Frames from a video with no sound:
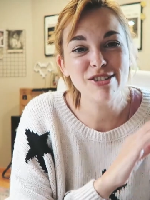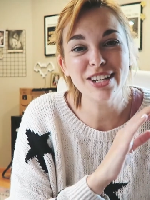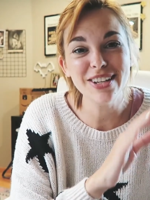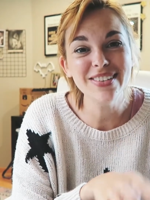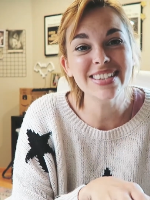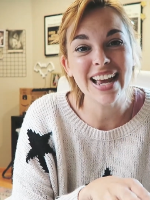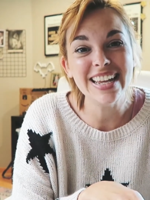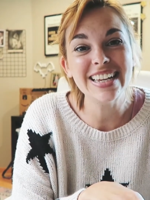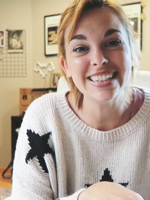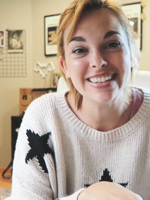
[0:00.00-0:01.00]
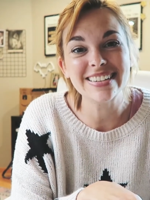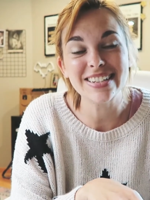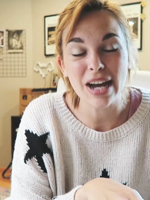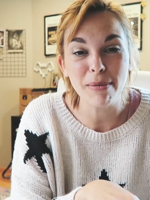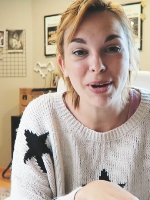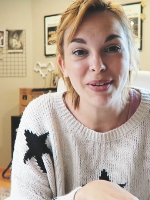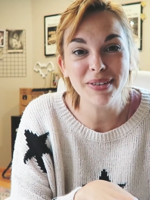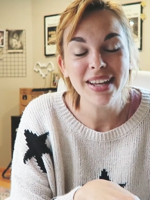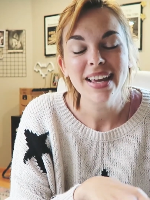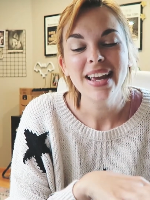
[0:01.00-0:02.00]
can use any clear top
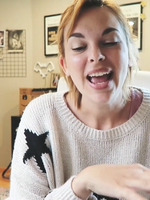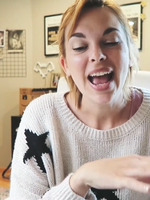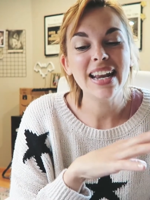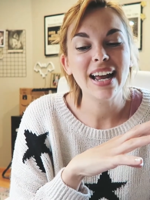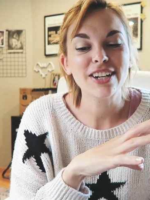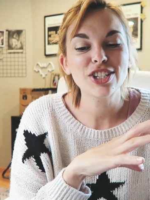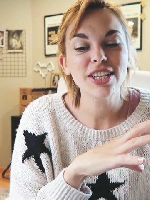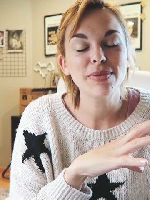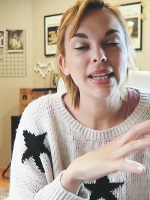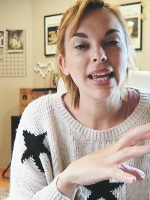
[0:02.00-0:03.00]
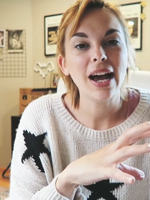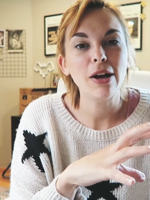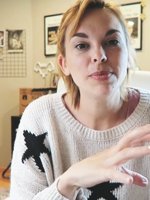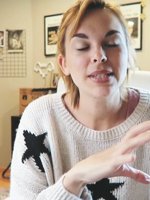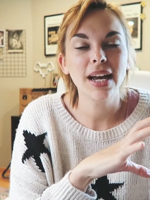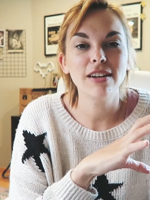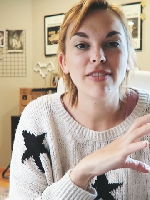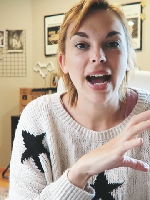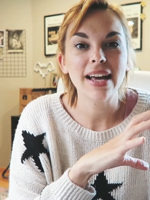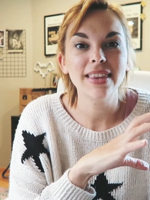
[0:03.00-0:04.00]
coat, and it actually really helps kind of
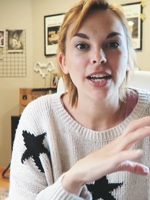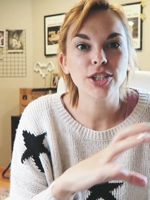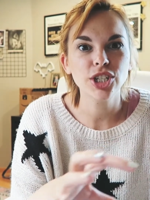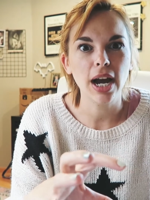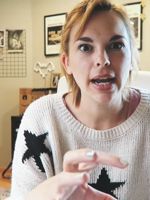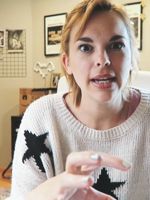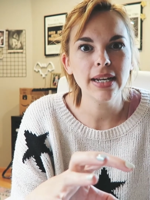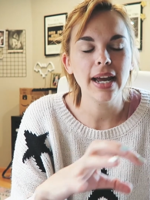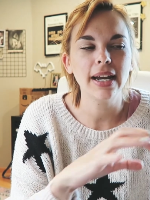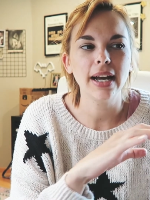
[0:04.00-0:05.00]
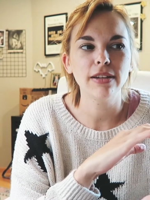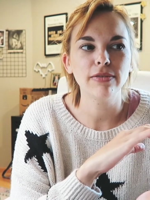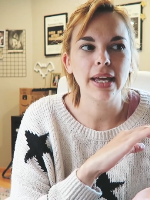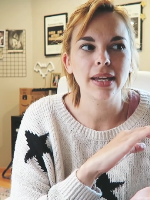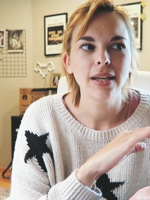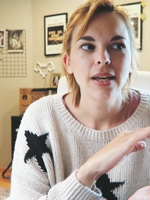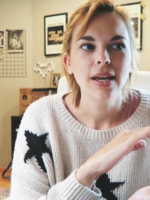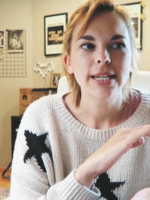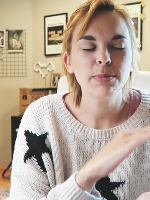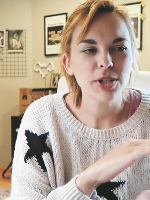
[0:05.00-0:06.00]
add that shine and kind of like,
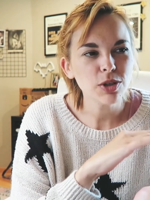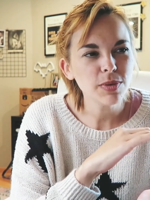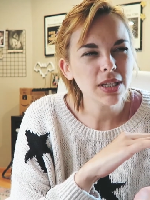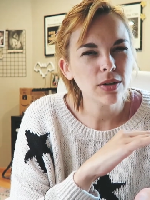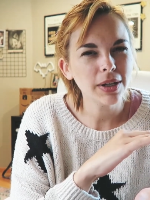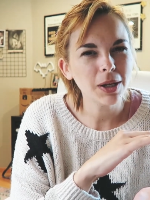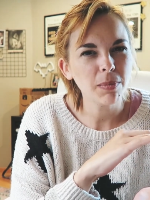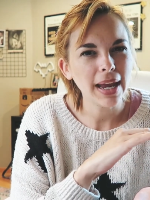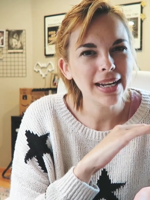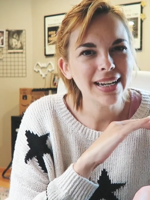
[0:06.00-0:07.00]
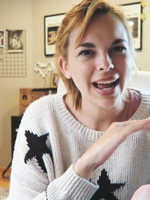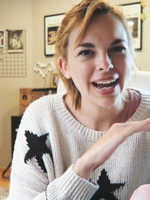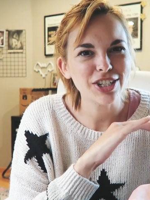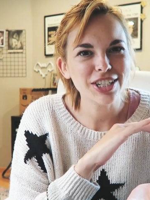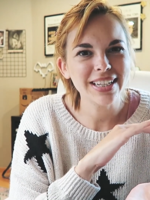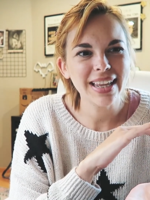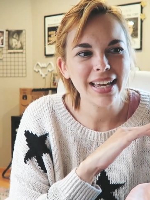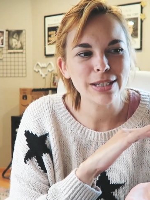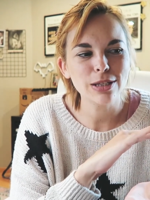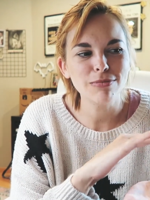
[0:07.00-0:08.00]
especially with the acrylic paint, it actually
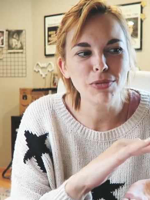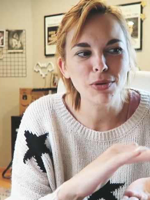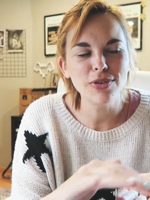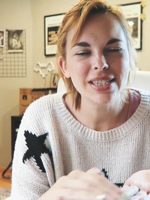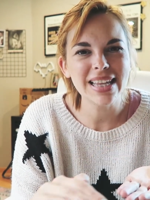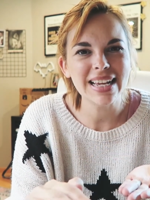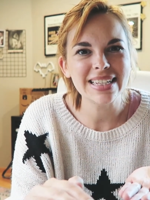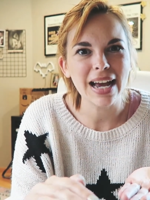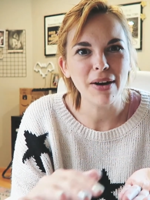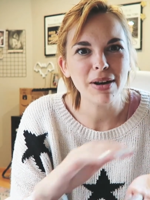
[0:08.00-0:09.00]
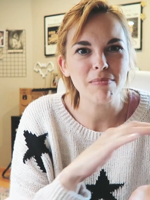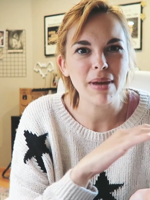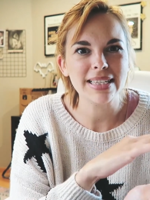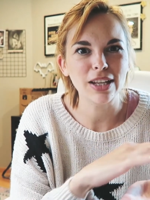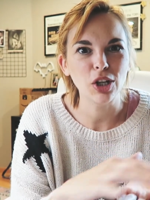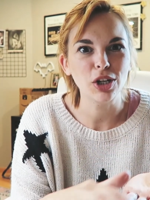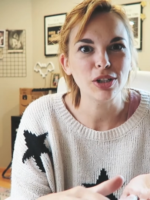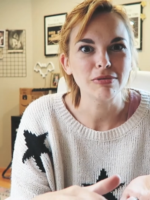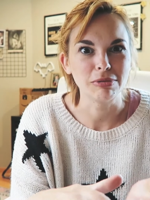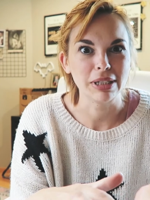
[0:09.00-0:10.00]
like smooths things out and makes it
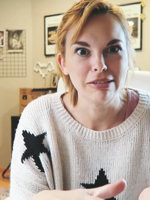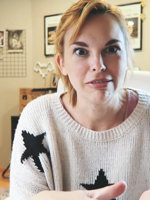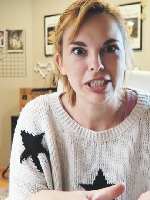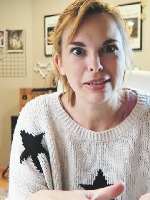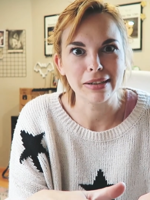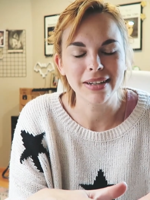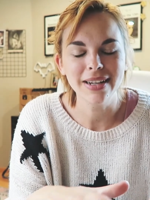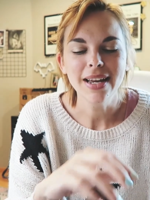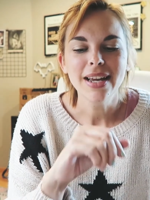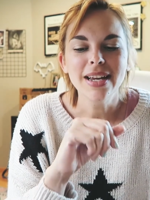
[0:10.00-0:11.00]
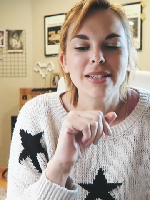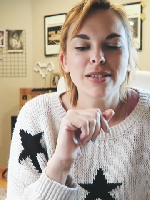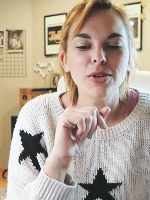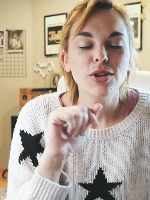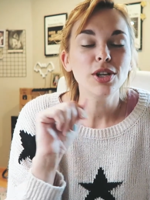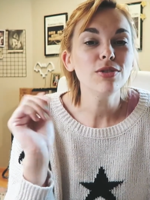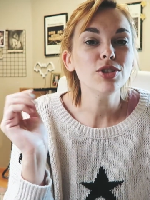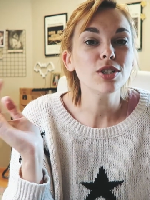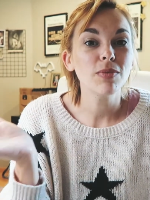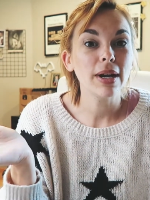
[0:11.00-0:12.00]
look really, really good. So you can use
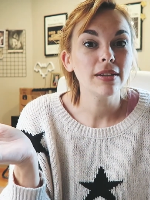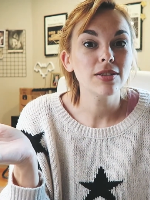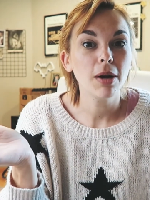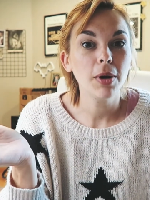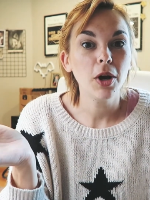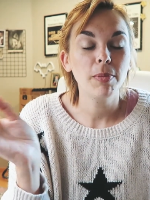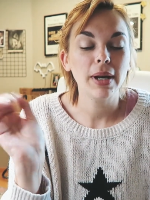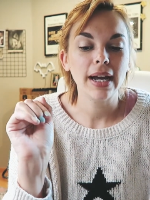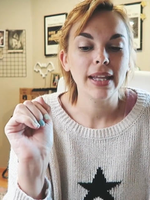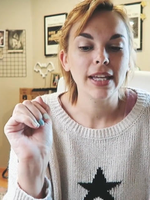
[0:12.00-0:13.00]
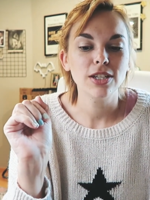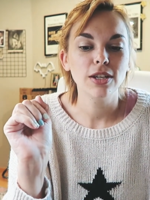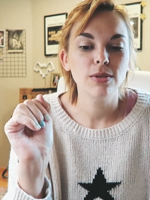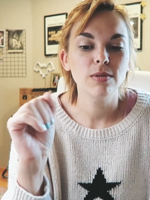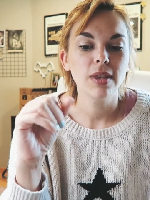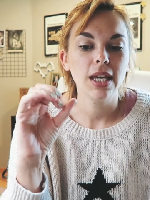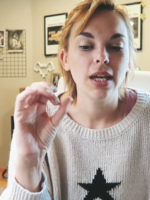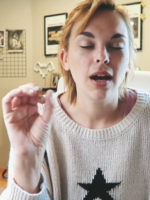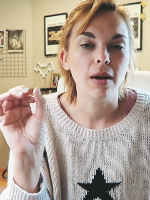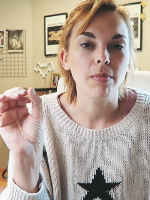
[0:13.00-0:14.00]
just a regular top coat, but I like to use the
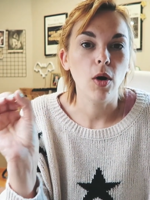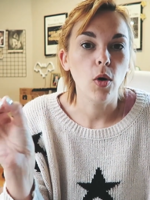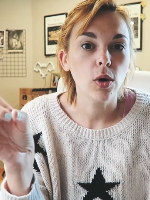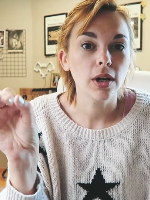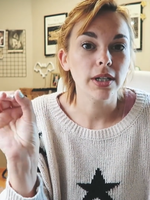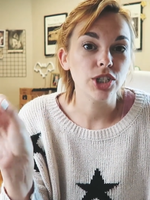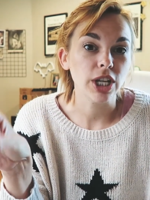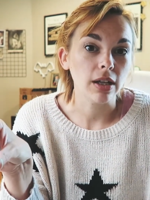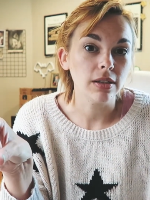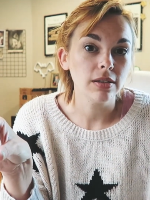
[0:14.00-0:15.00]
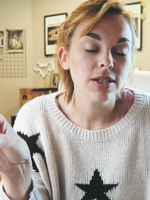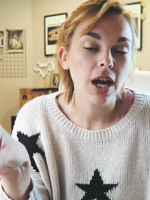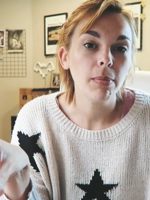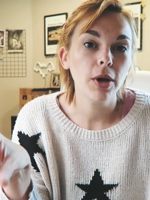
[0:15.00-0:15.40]
Ahura gel top